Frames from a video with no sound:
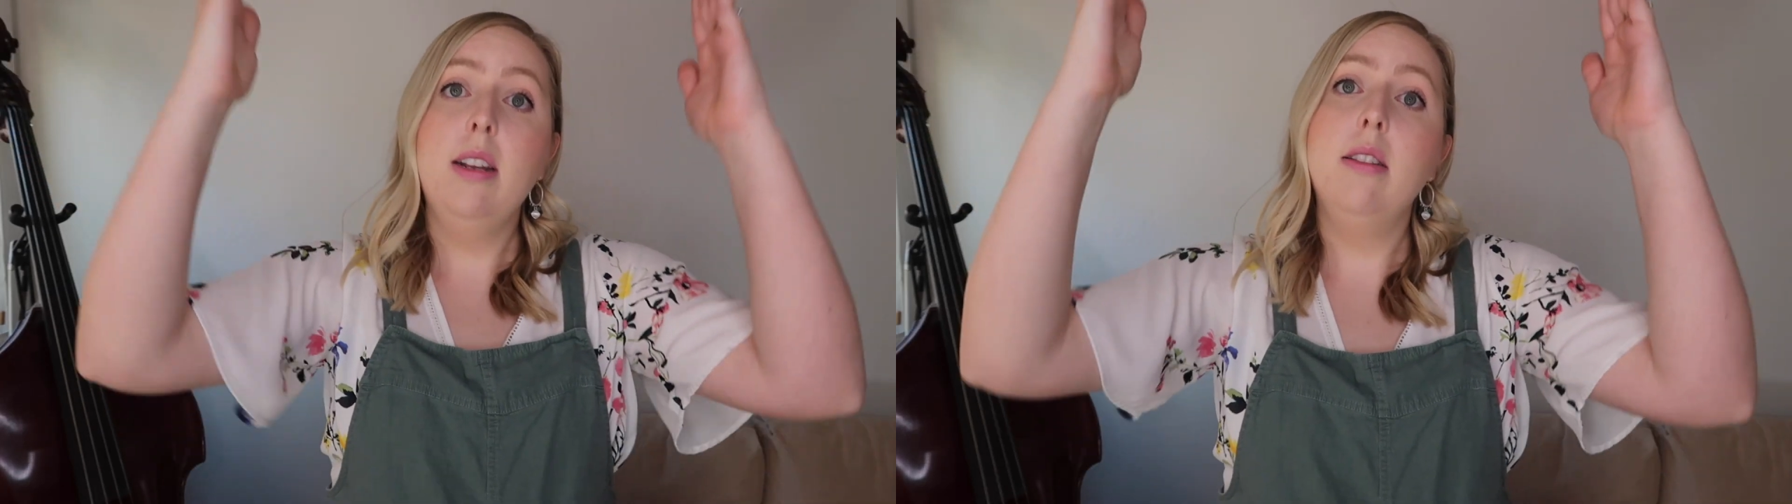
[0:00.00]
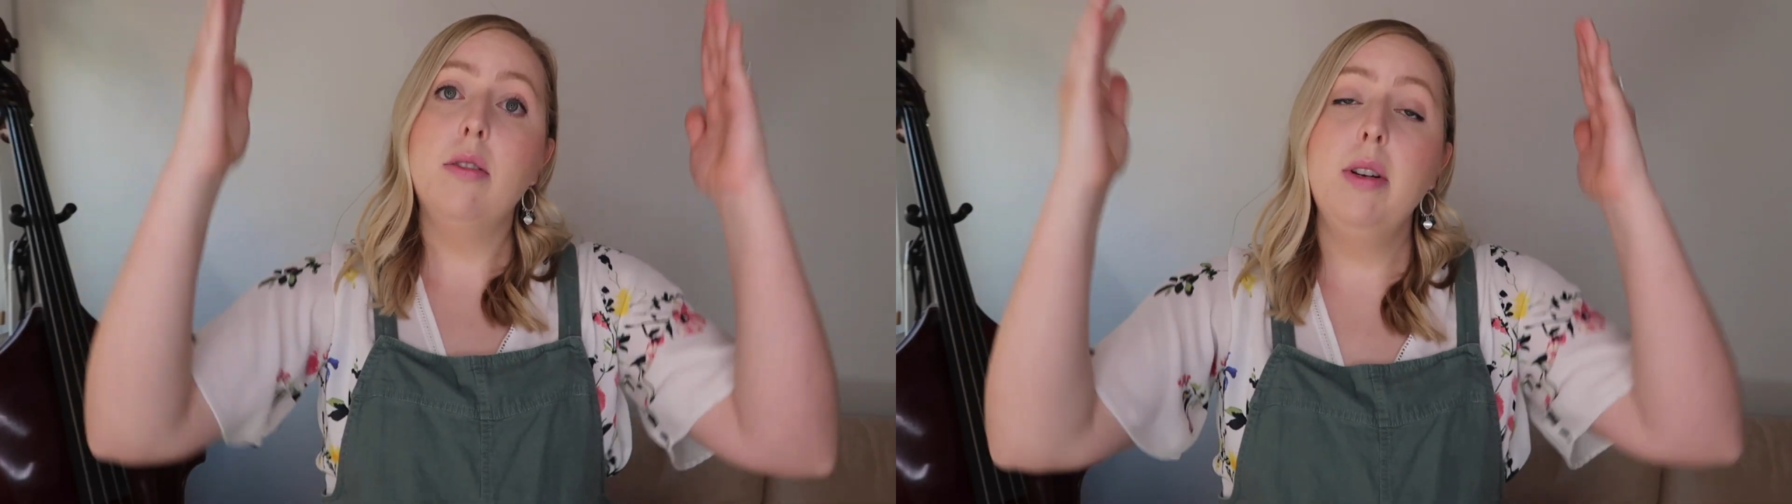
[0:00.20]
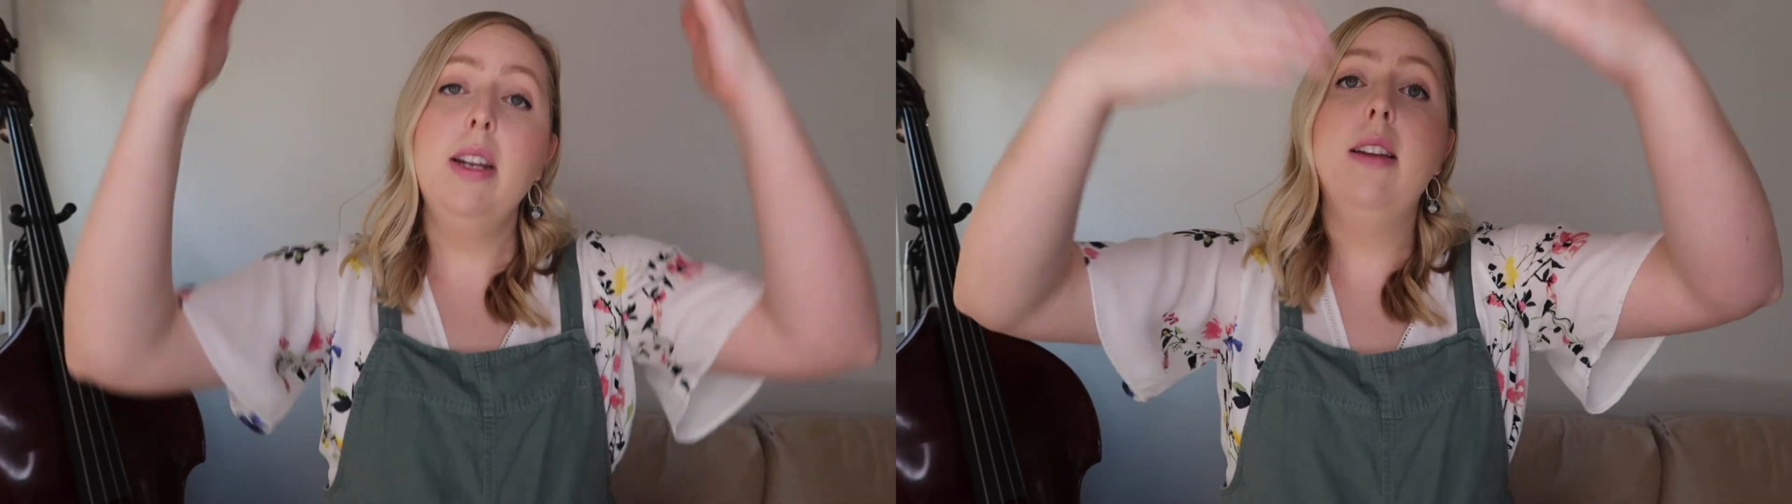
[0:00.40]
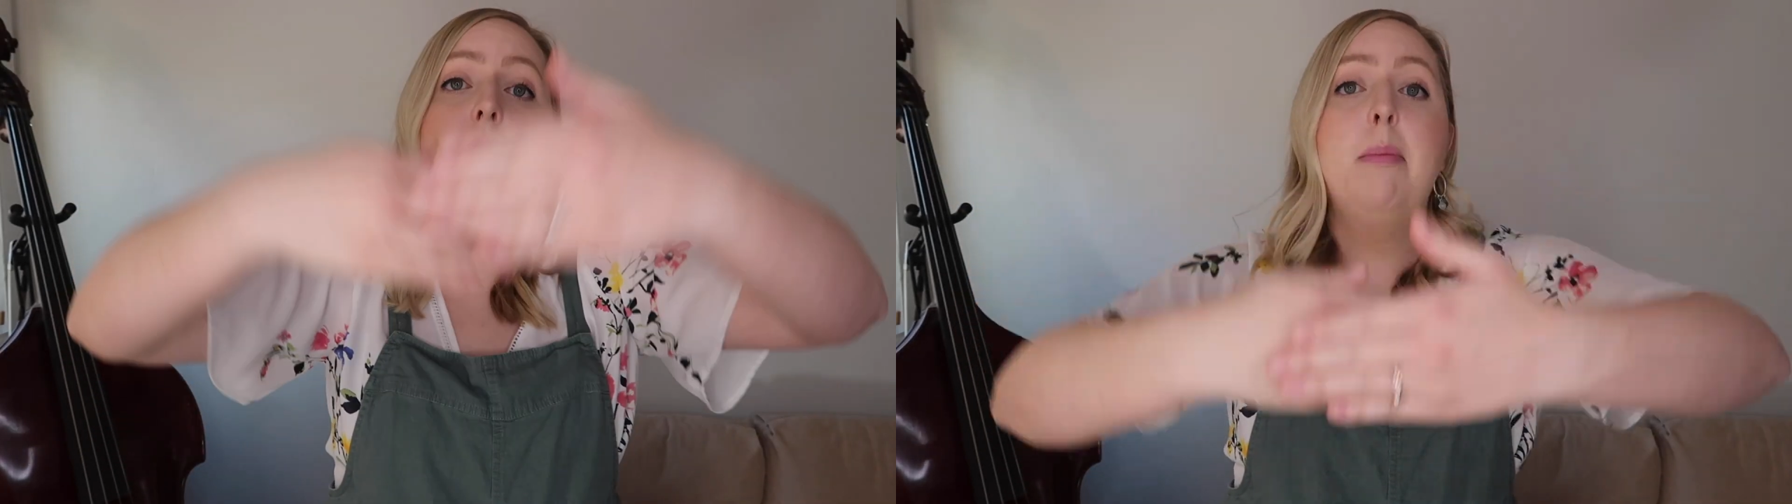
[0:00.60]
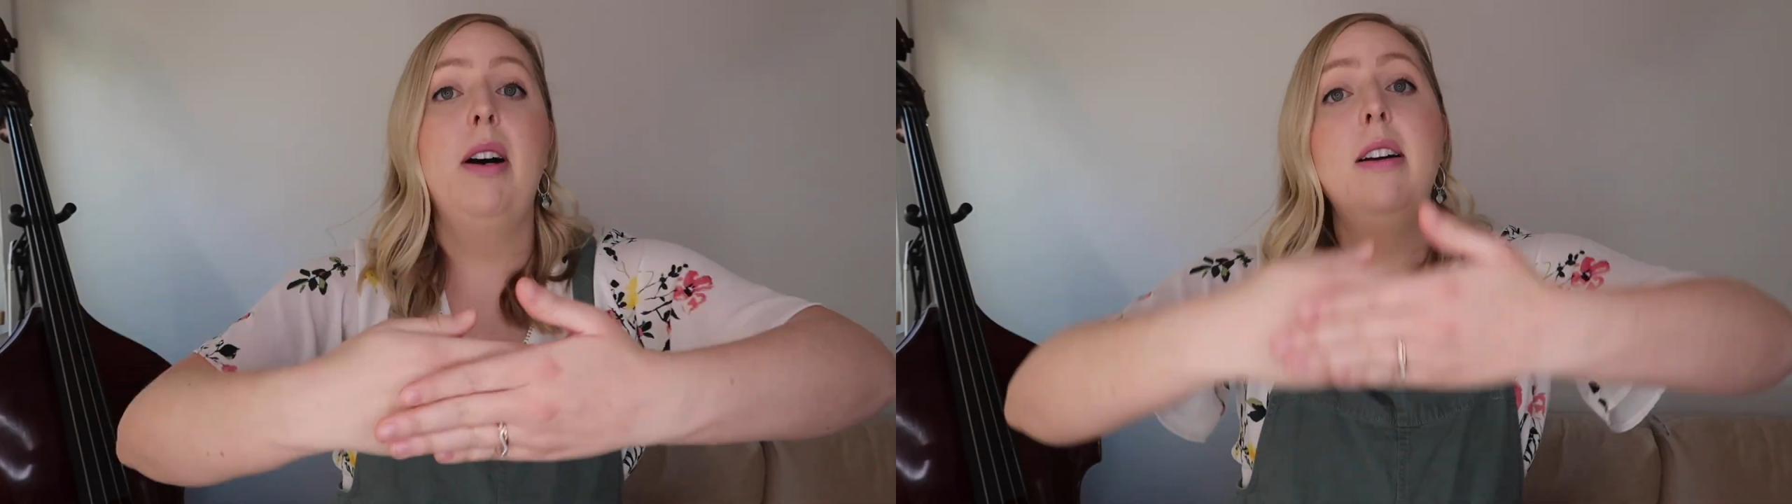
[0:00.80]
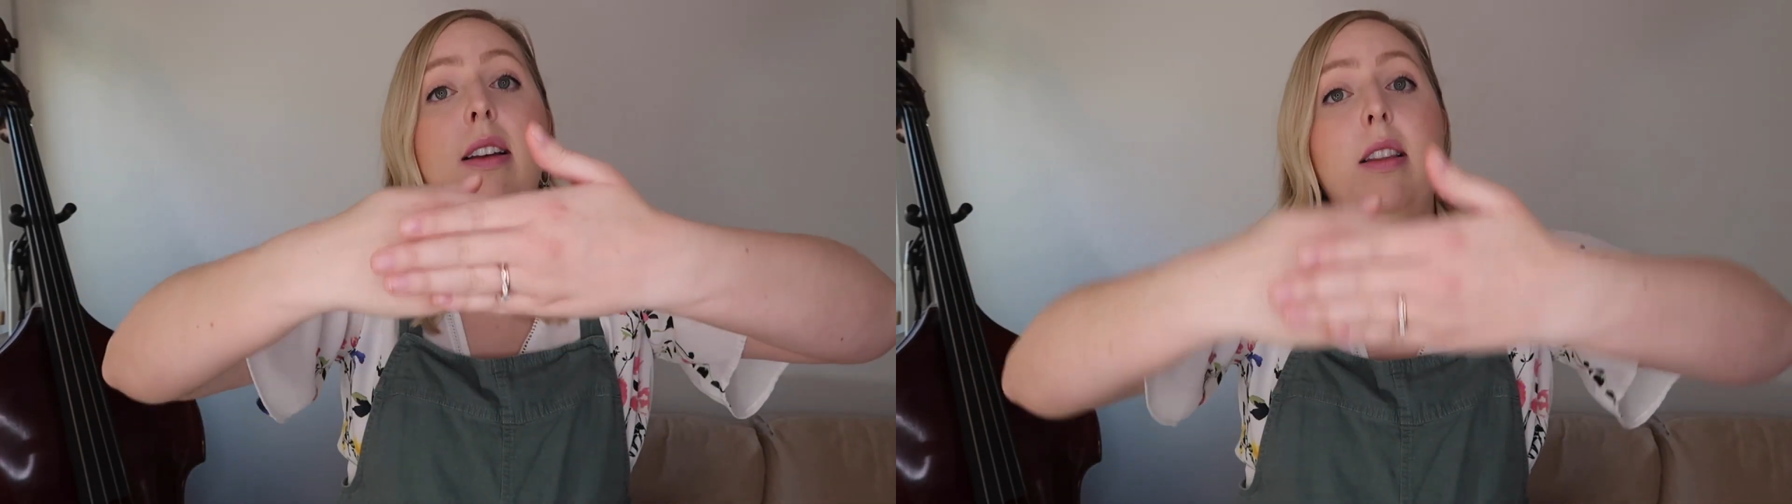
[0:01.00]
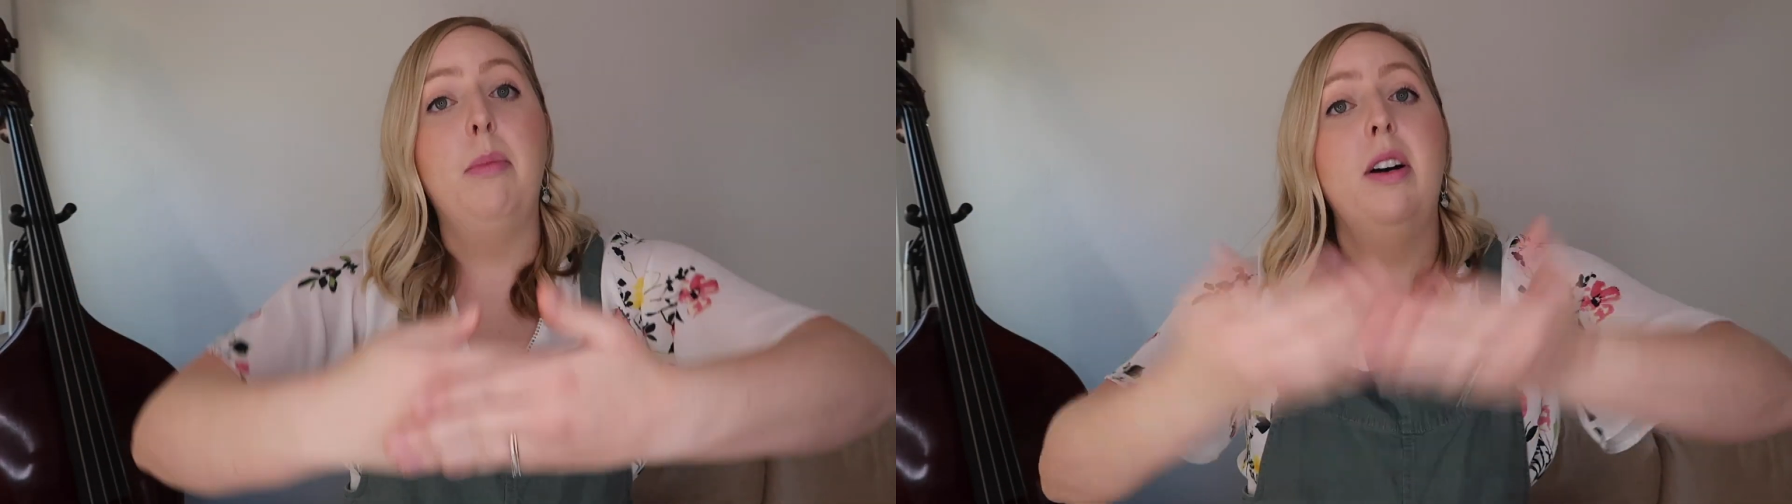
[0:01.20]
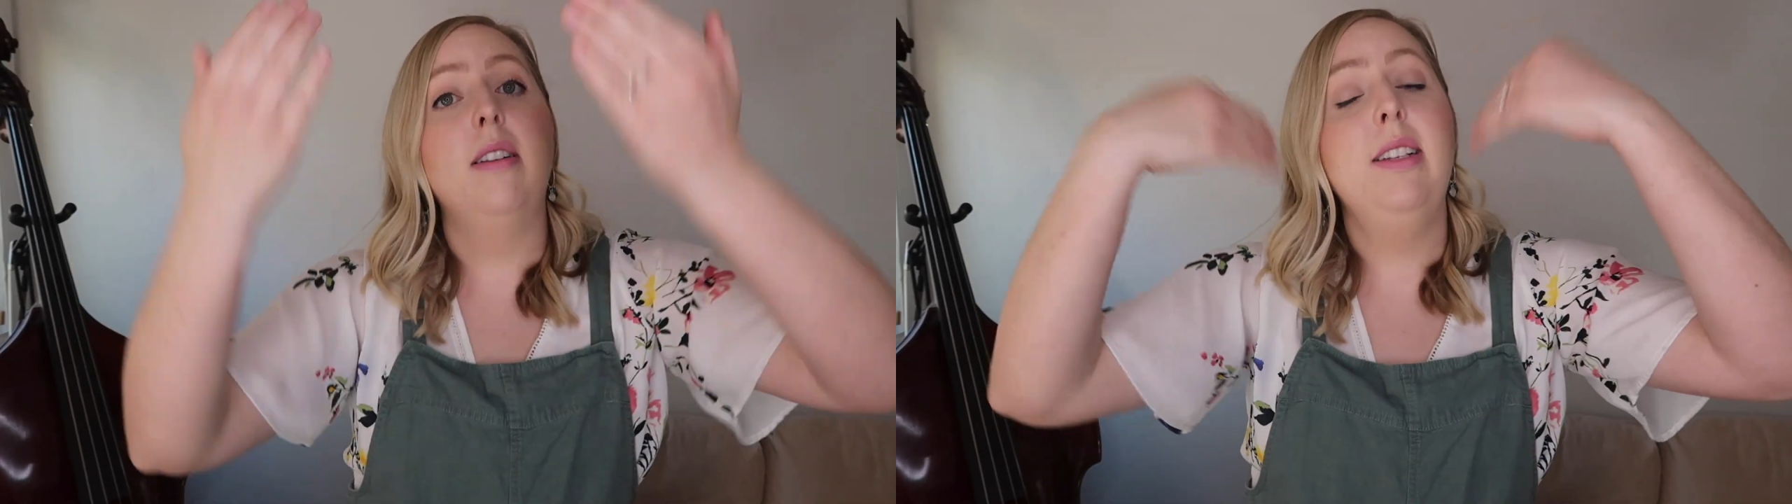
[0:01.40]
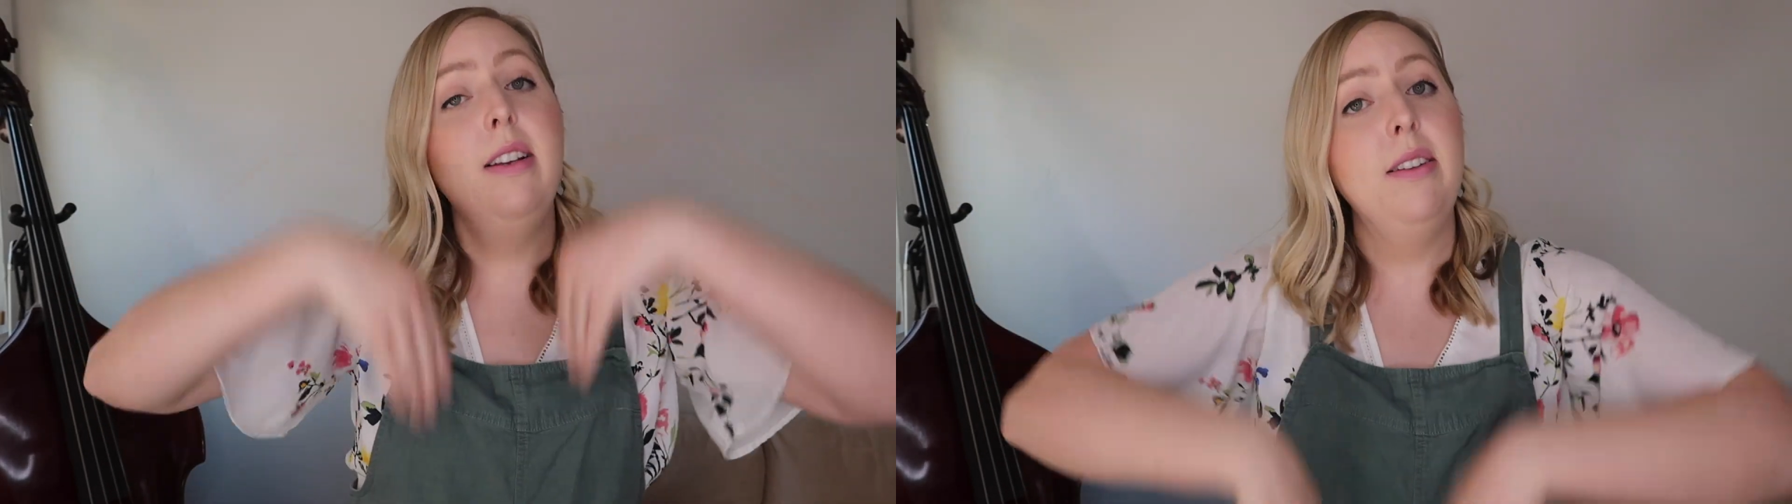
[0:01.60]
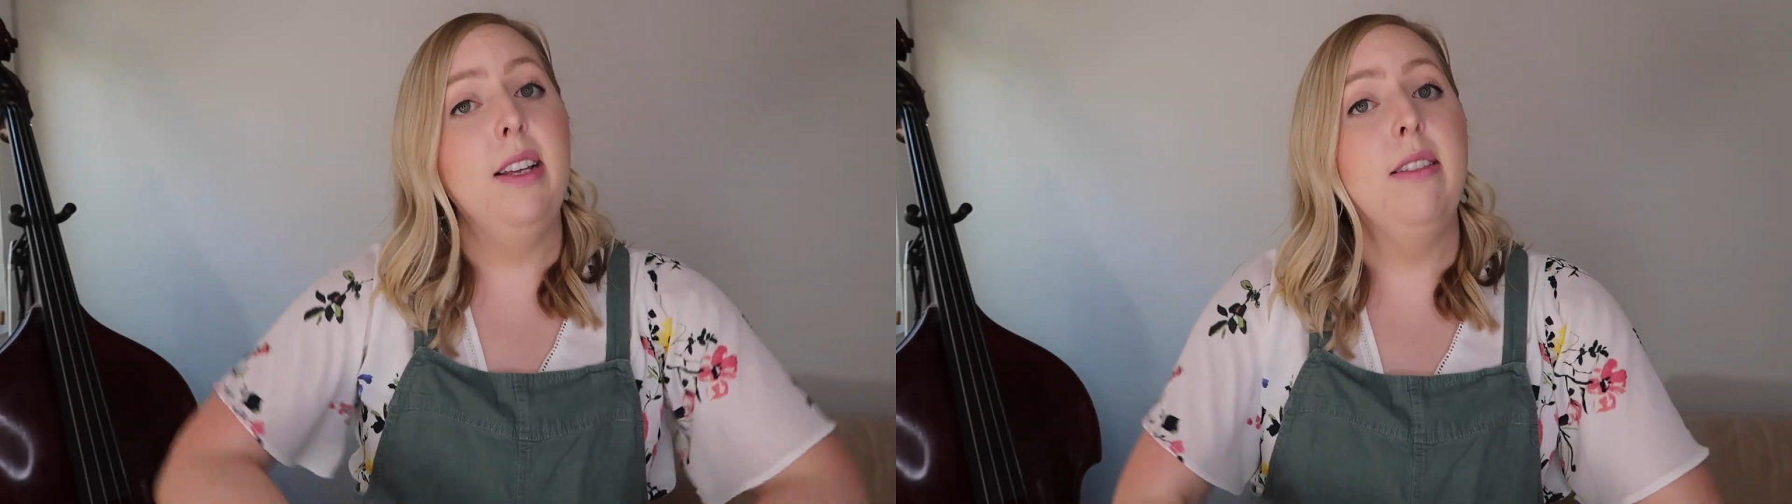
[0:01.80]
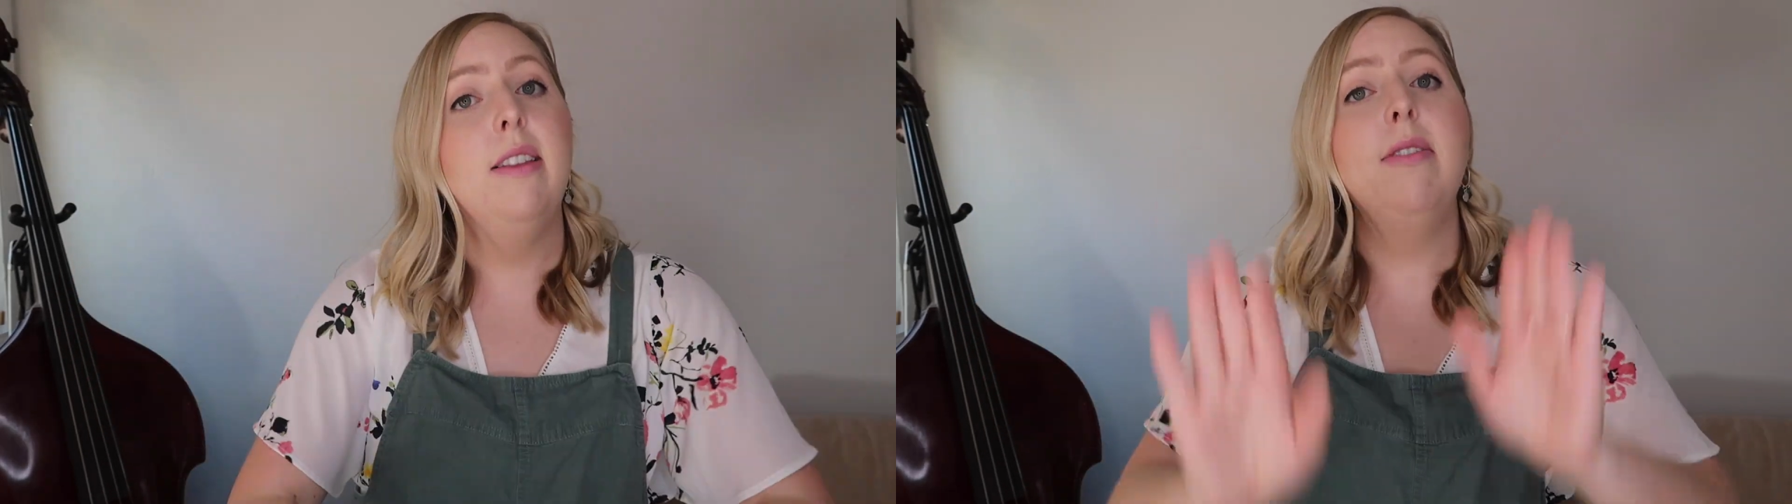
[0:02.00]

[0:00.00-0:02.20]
and the tree in the bog down in